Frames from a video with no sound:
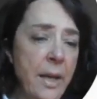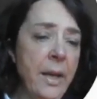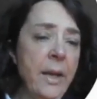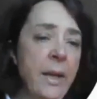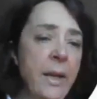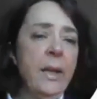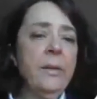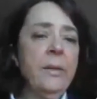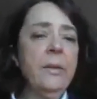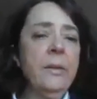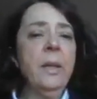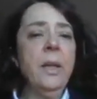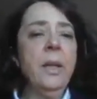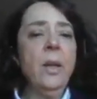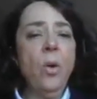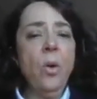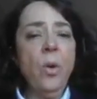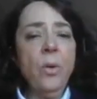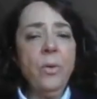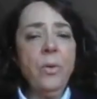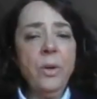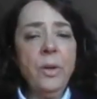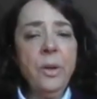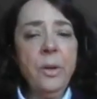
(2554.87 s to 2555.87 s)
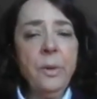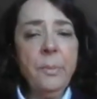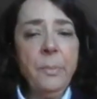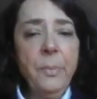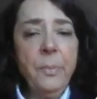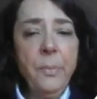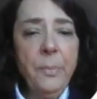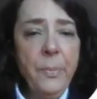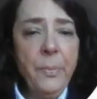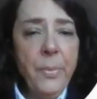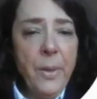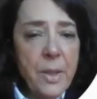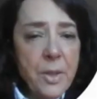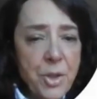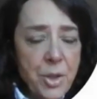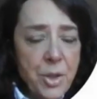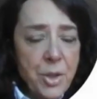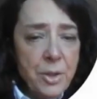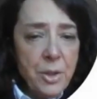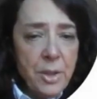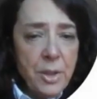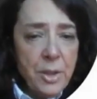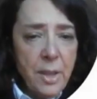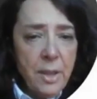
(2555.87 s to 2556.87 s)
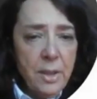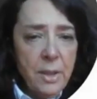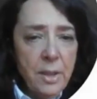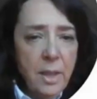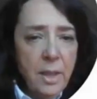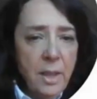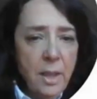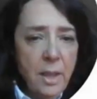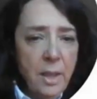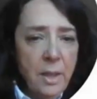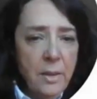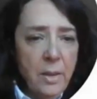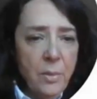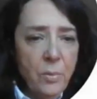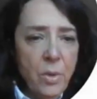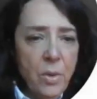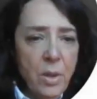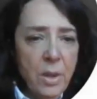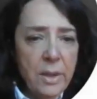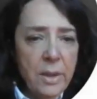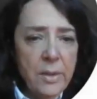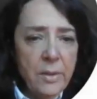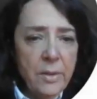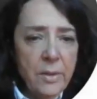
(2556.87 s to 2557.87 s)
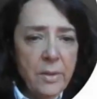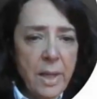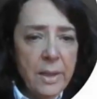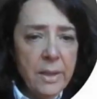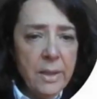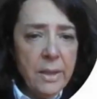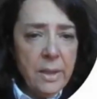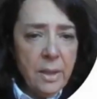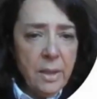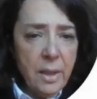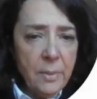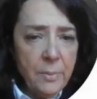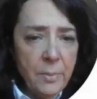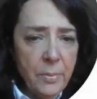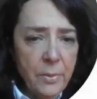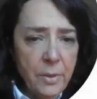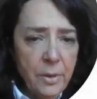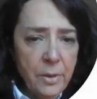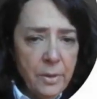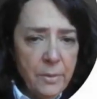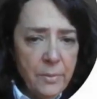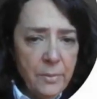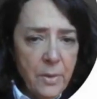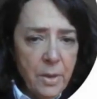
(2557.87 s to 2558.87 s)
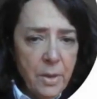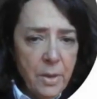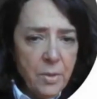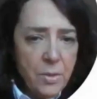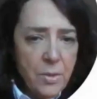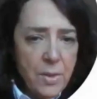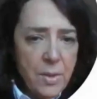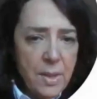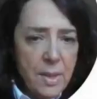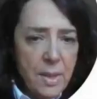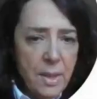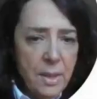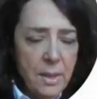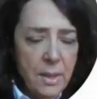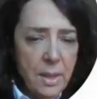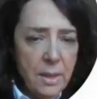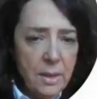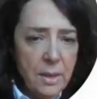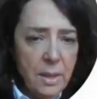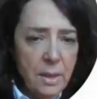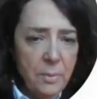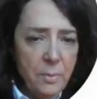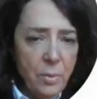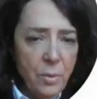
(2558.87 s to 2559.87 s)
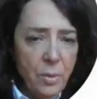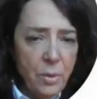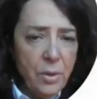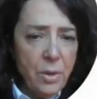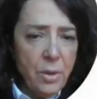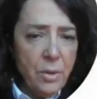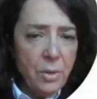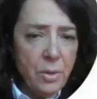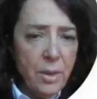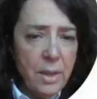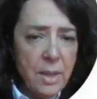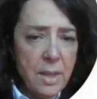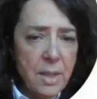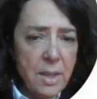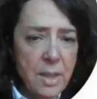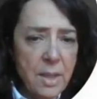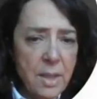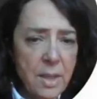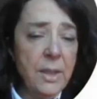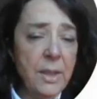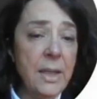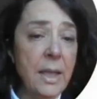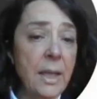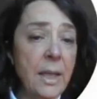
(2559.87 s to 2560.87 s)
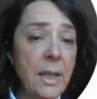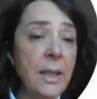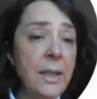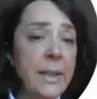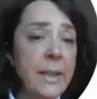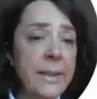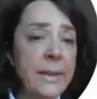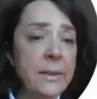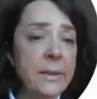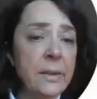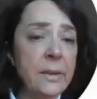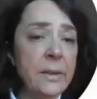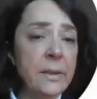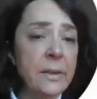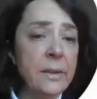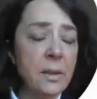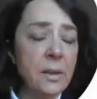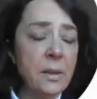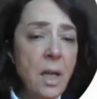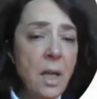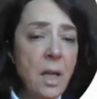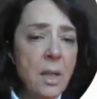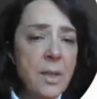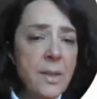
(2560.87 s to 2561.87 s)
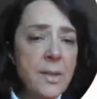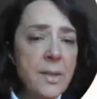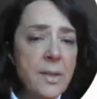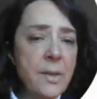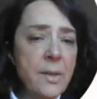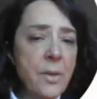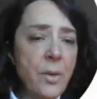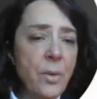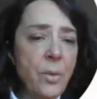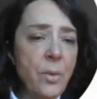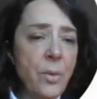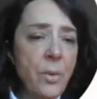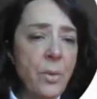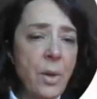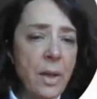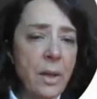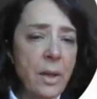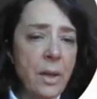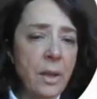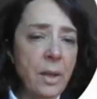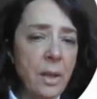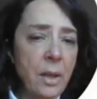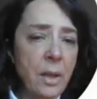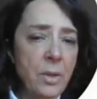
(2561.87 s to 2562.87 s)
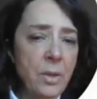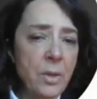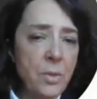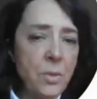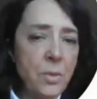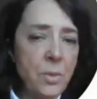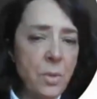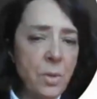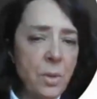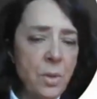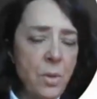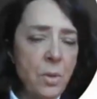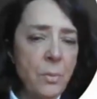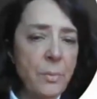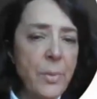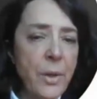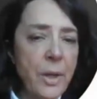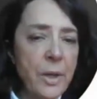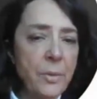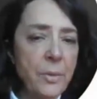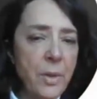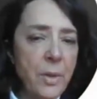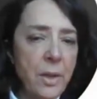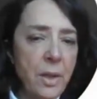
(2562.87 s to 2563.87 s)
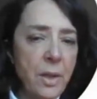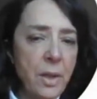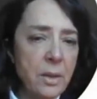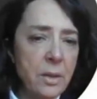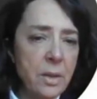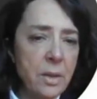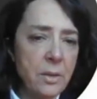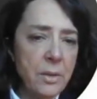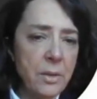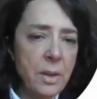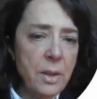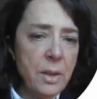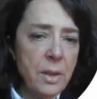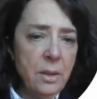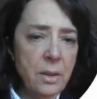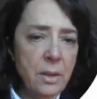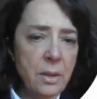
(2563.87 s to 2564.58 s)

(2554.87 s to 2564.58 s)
In the other picture, in the one in the right, the upper, you see that the bronchioli is very dilated. So, and you compare with the artery,